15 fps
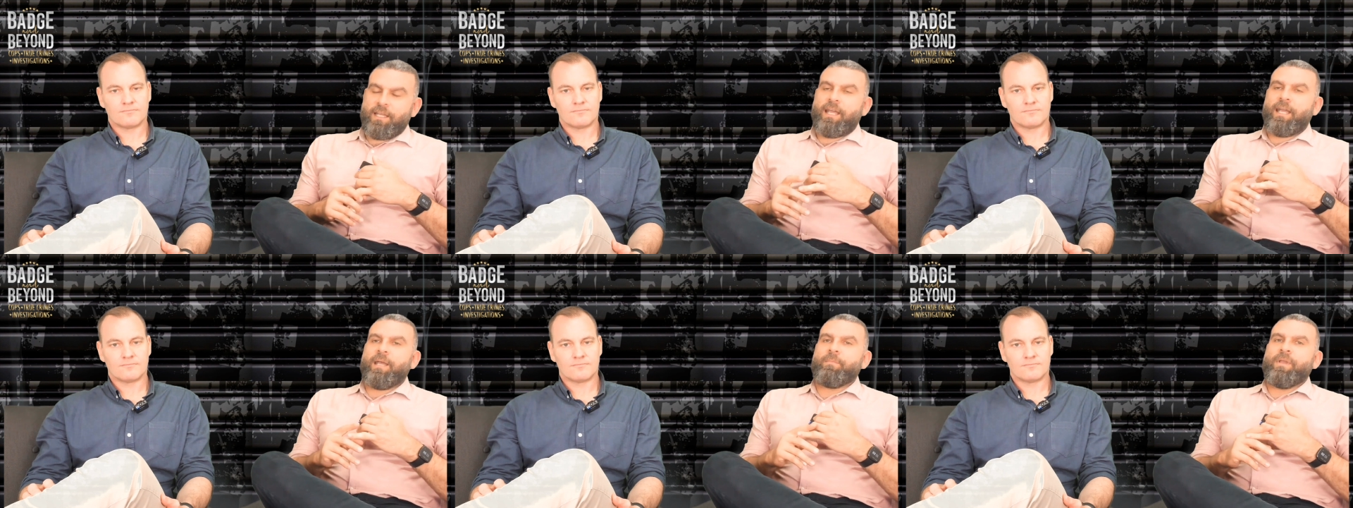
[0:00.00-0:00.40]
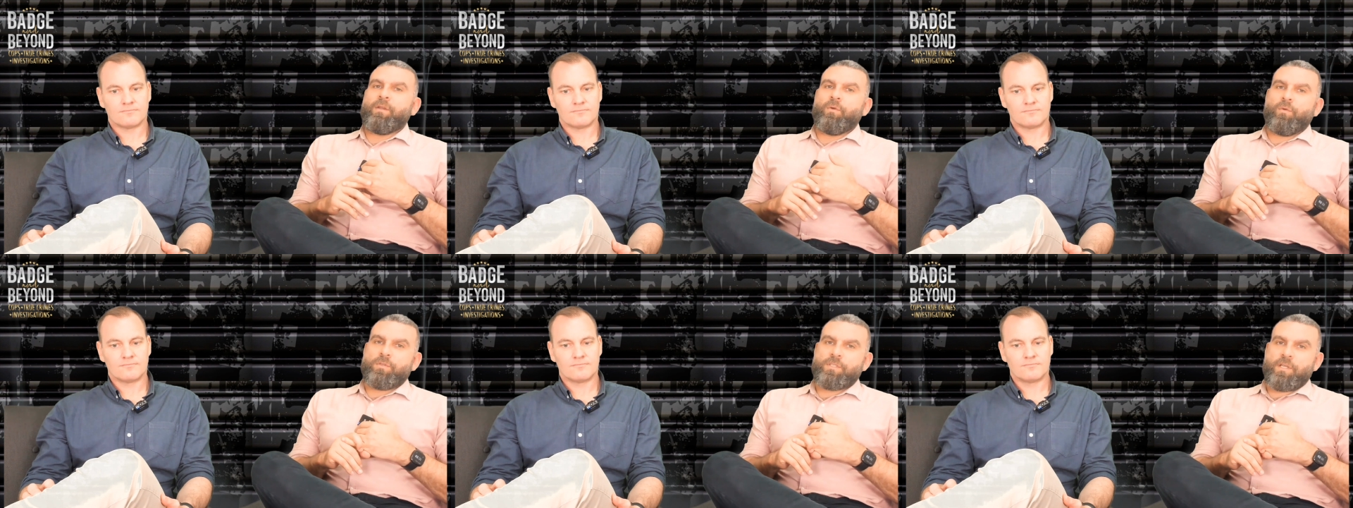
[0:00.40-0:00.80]
Speaker 1: um, and
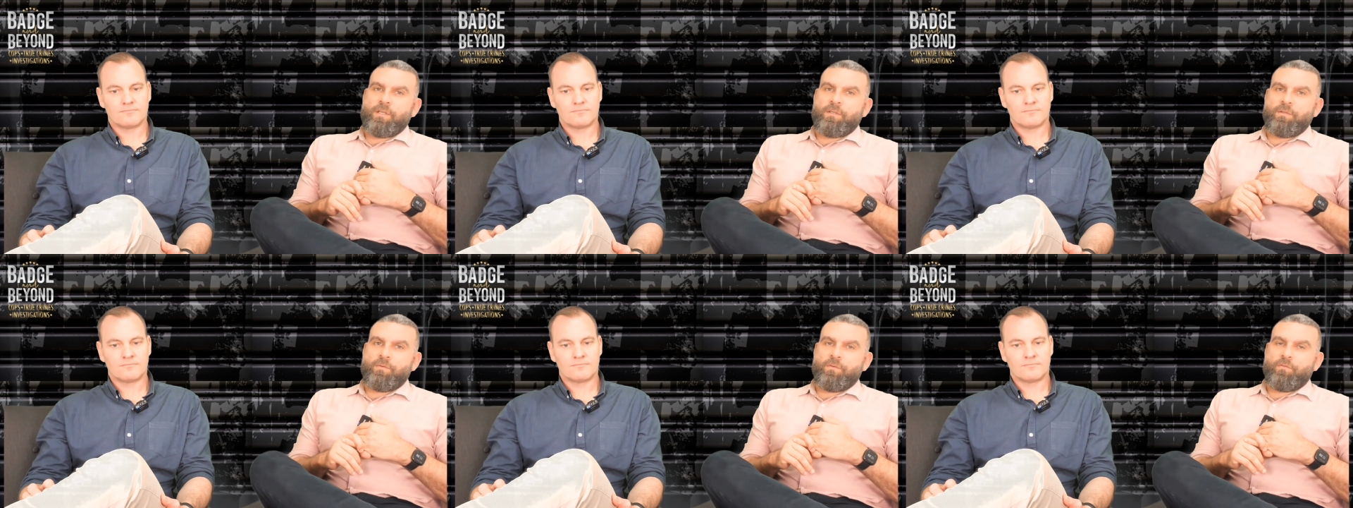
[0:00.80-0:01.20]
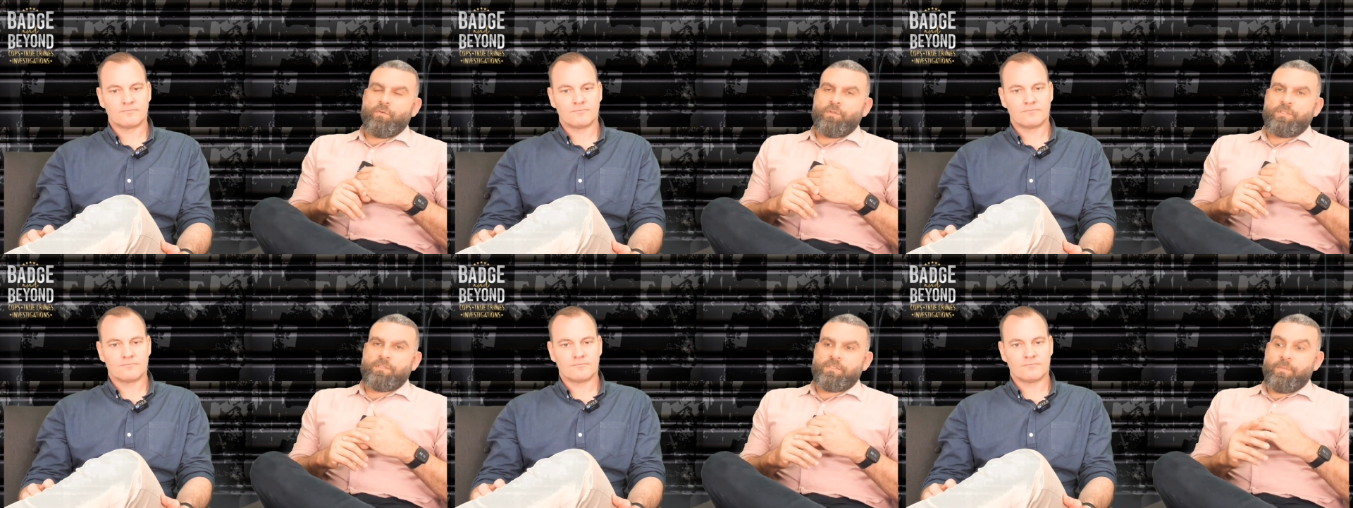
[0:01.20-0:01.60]
also
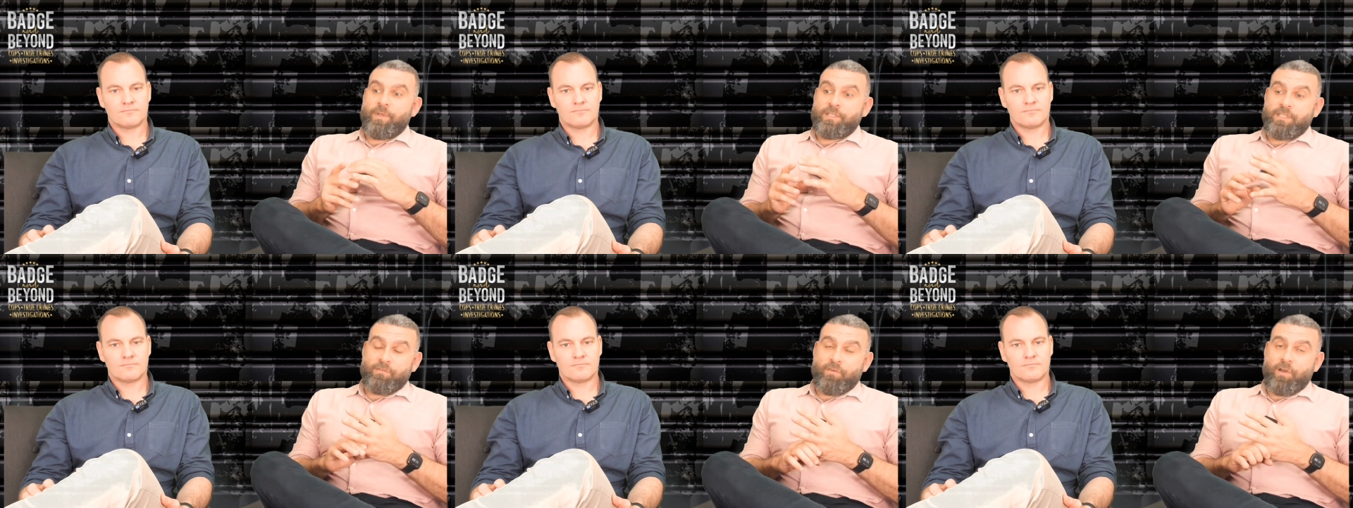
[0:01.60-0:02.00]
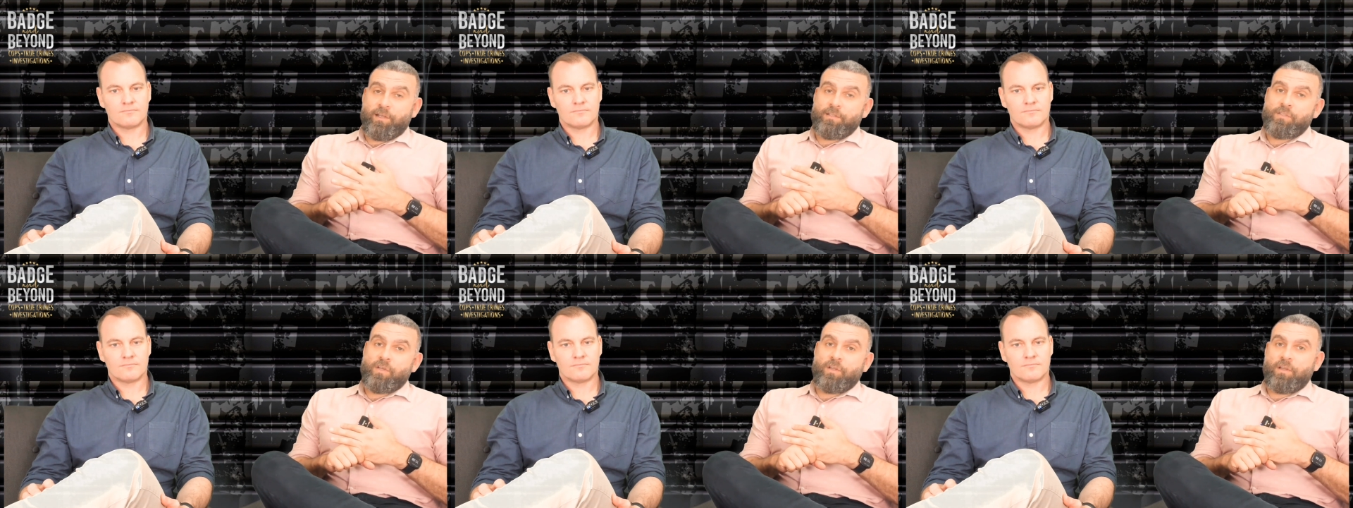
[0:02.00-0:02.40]
for domestic
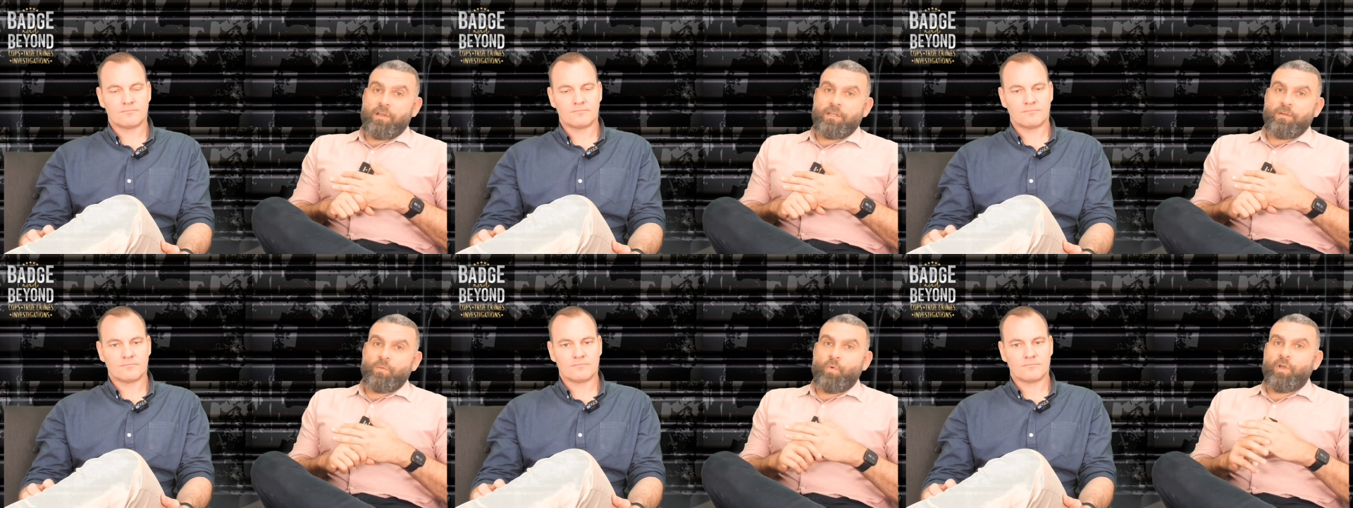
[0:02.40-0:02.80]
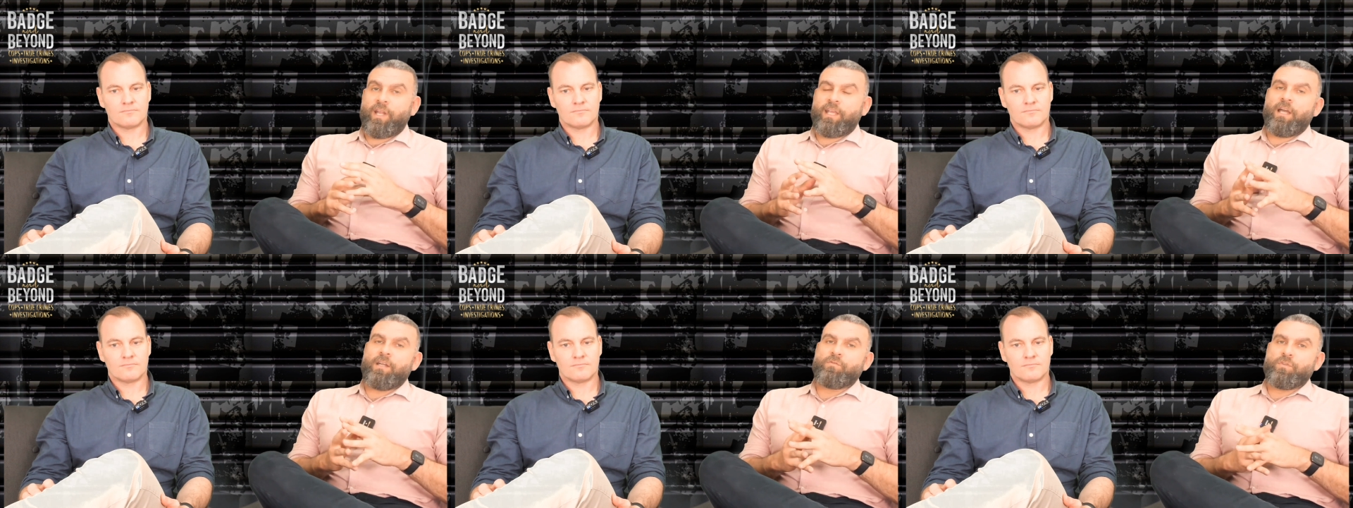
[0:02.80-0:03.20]
violence hotline
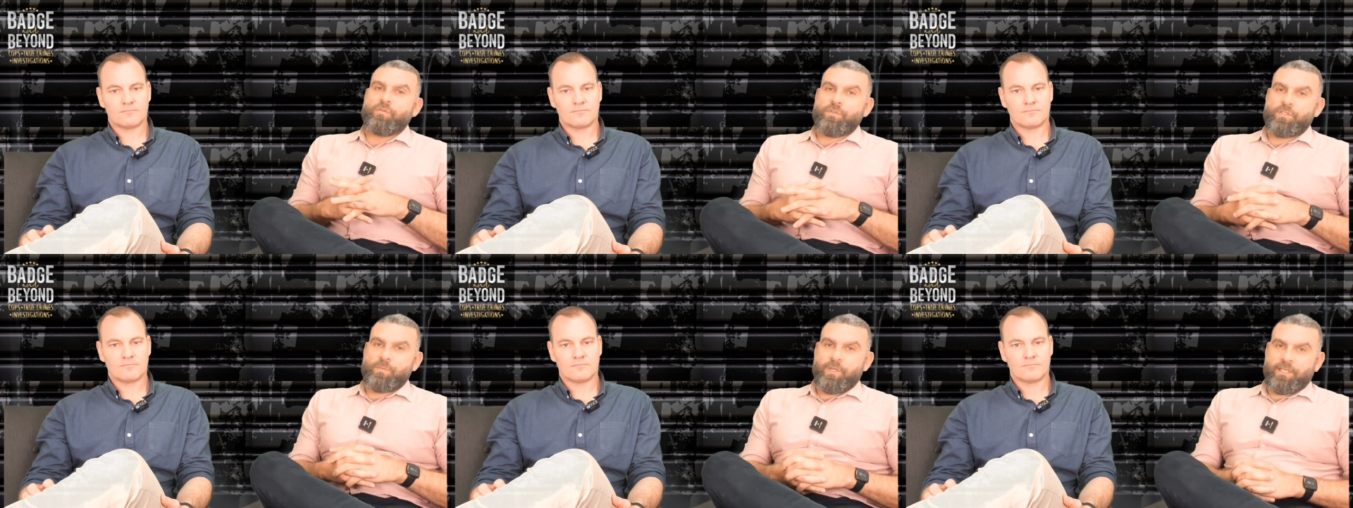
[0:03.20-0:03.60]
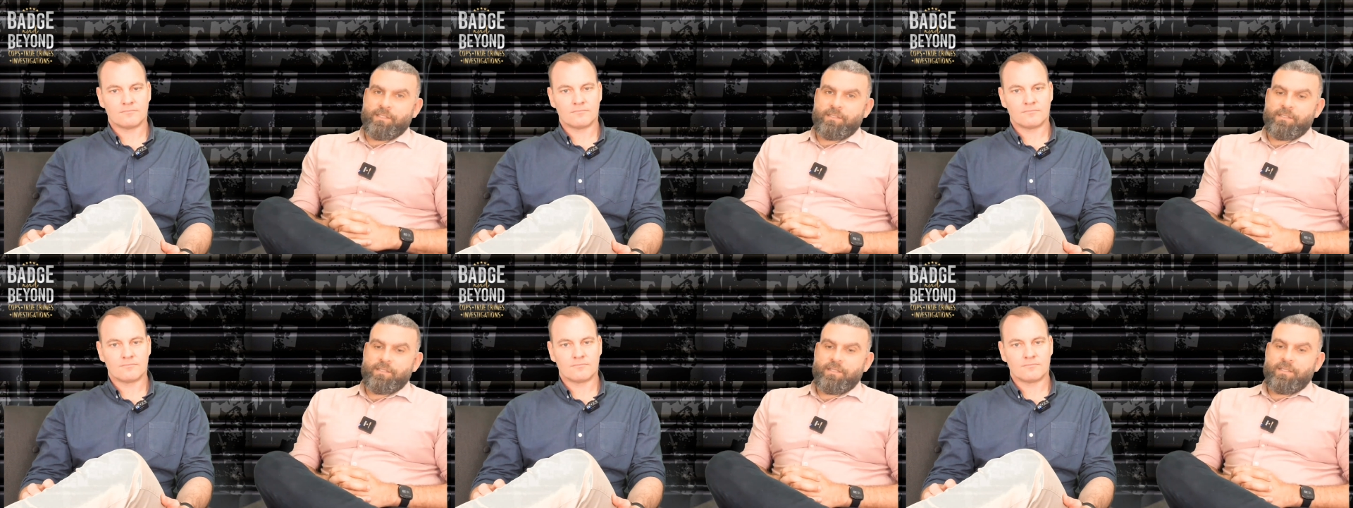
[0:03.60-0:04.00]
1800
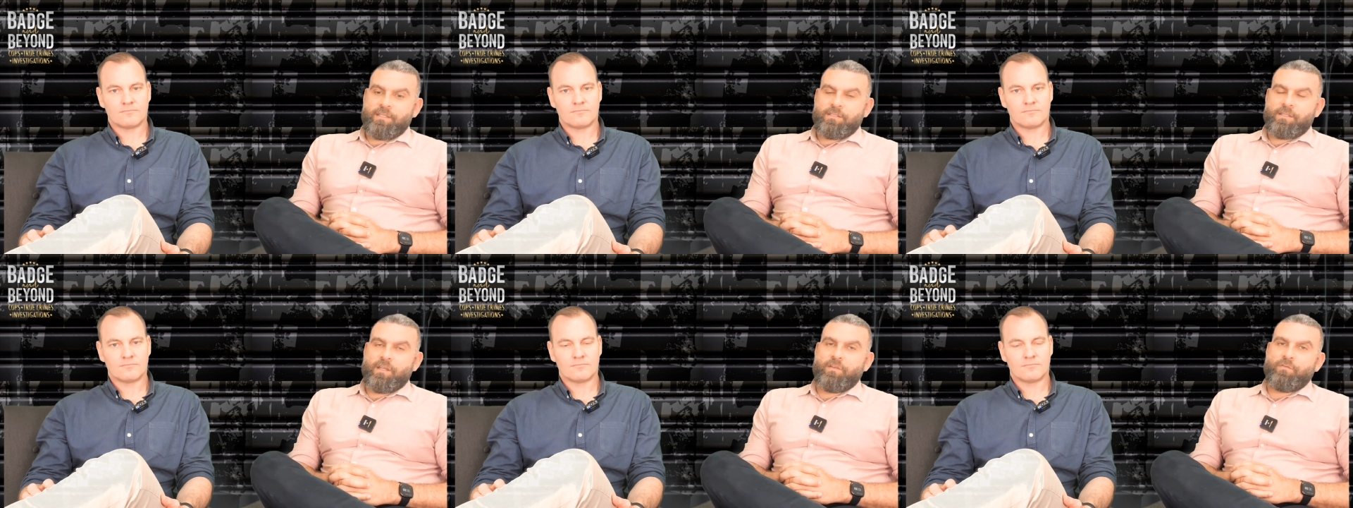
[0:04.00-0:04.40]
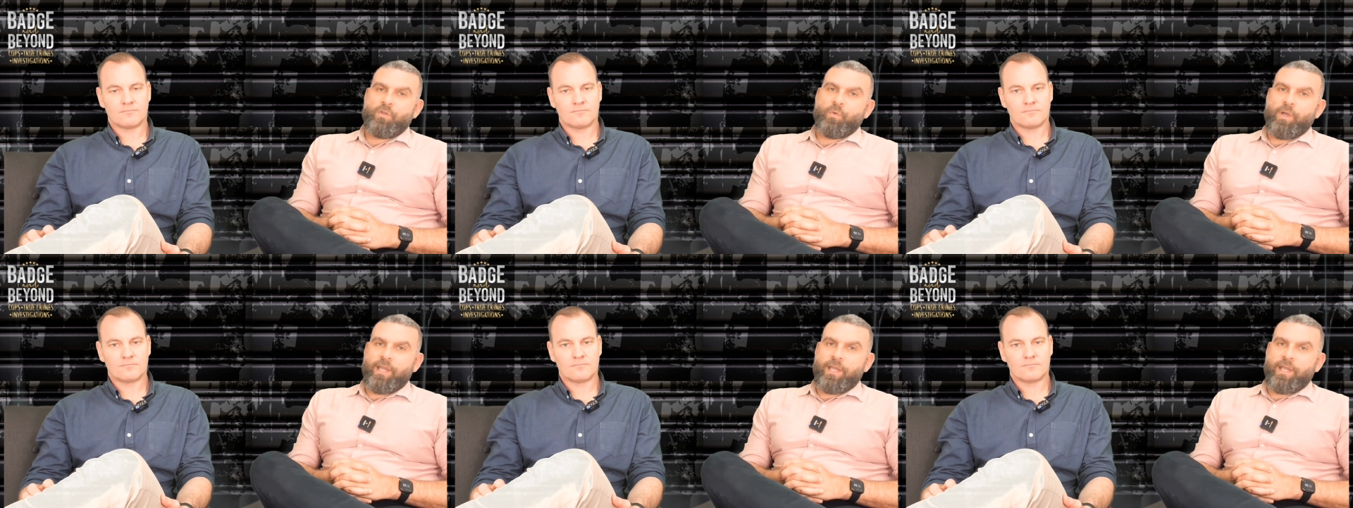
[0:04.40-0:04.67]
RESPECT. So viewer